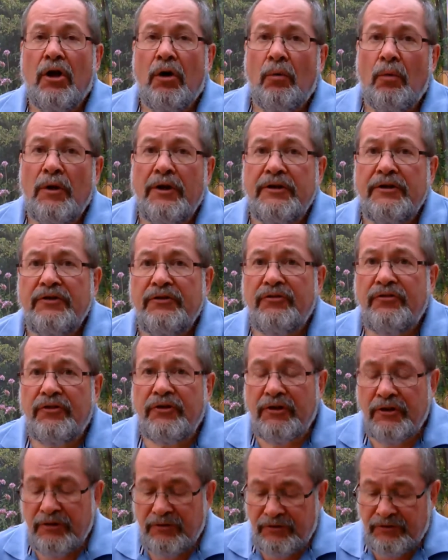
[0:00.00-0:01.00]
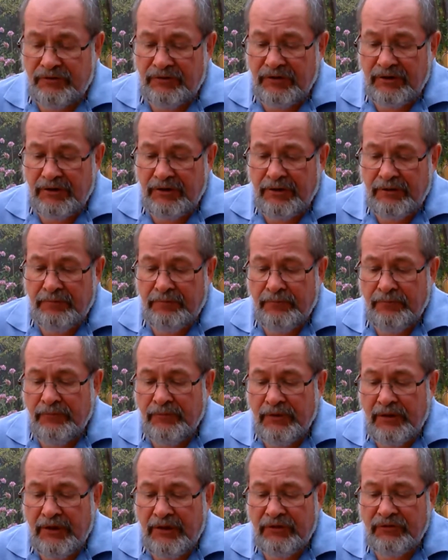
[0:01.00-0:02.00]
One is that
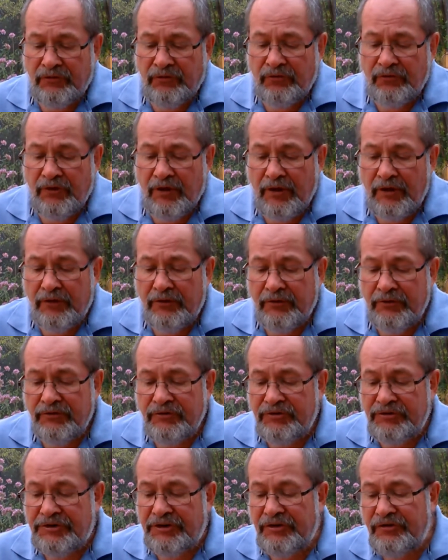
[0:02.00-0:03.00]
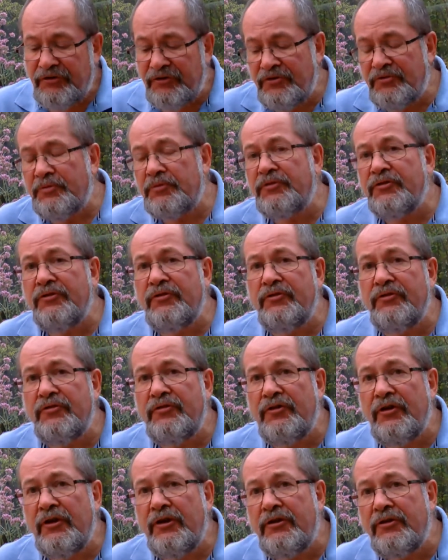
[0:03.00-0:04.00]
as far as Jesus was
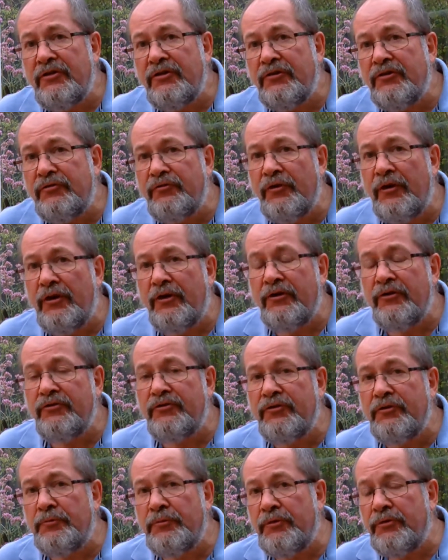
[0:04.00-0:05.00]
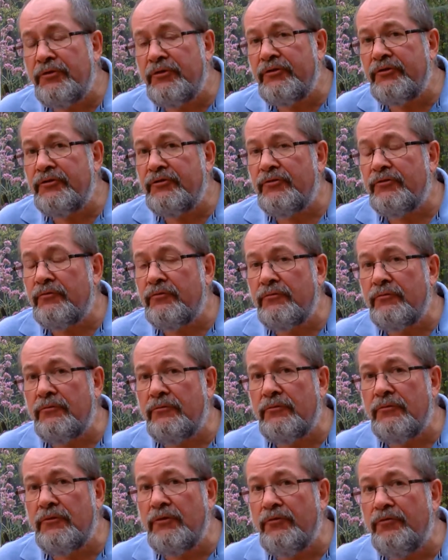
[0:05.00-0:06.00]
concerned and as far as the boy's
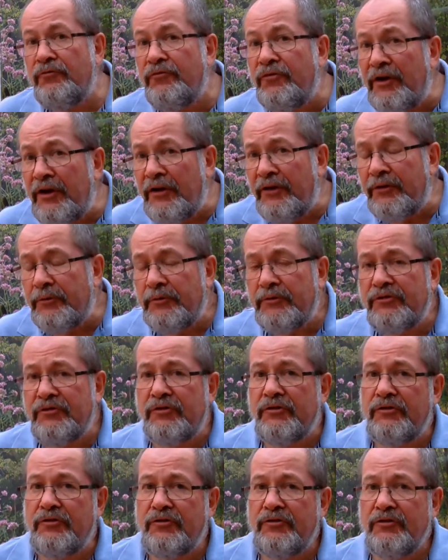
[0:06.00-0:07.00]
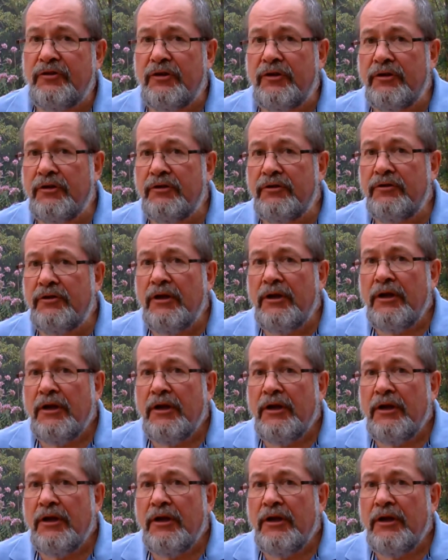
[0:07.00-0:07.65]
father was concerned,